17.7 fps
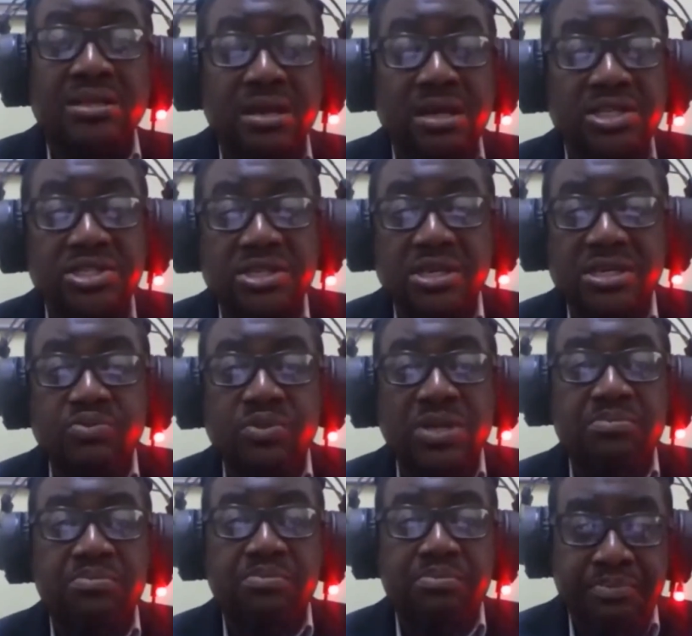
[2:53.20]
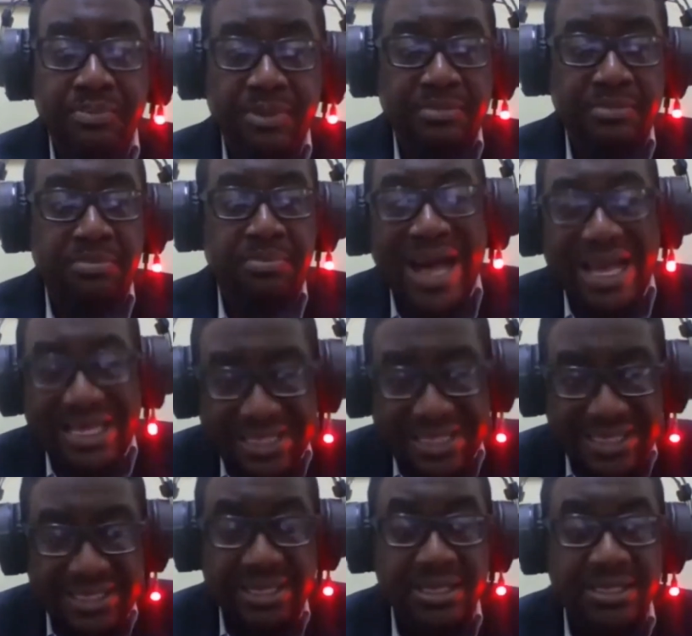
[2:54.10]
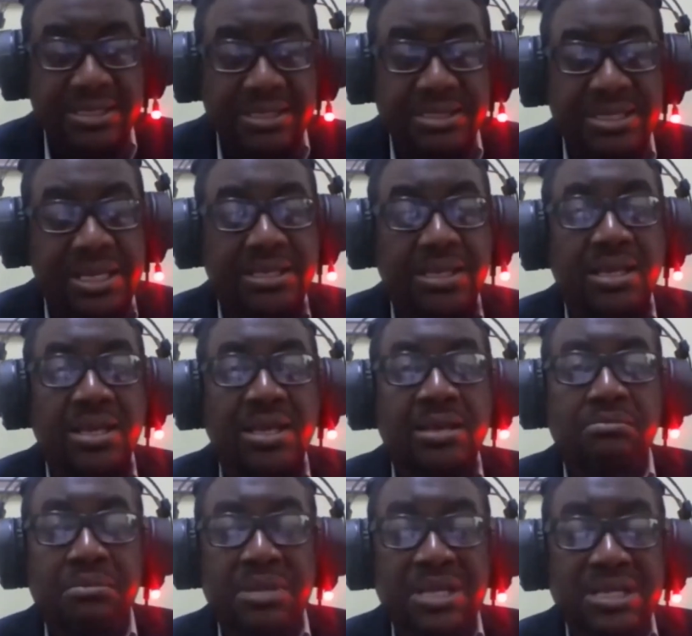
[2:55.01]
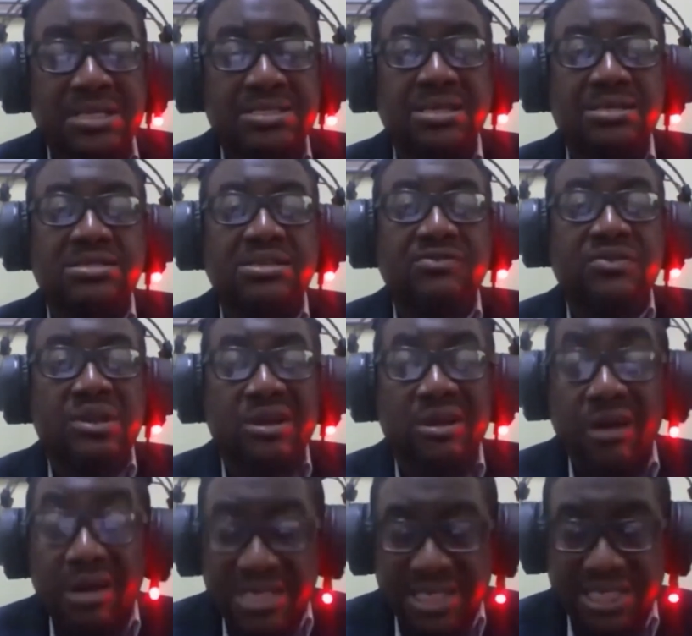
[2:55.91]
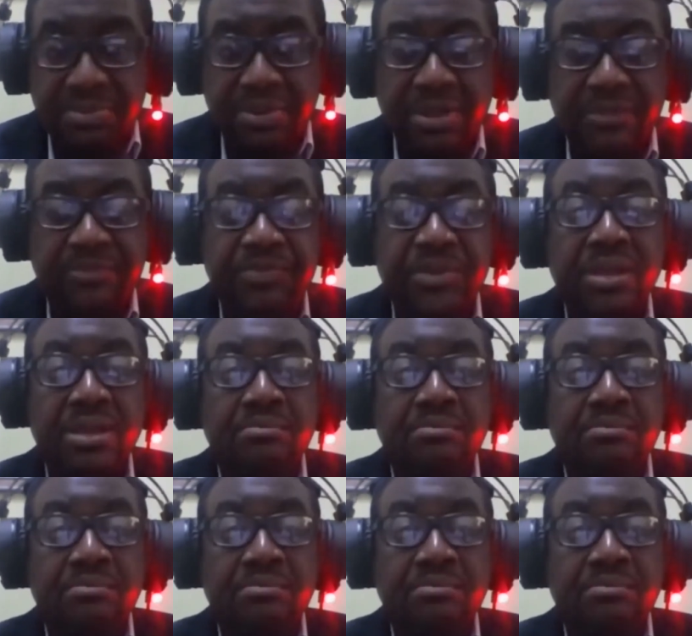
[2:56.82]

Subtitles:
not just with pastors and ministers of the gospel,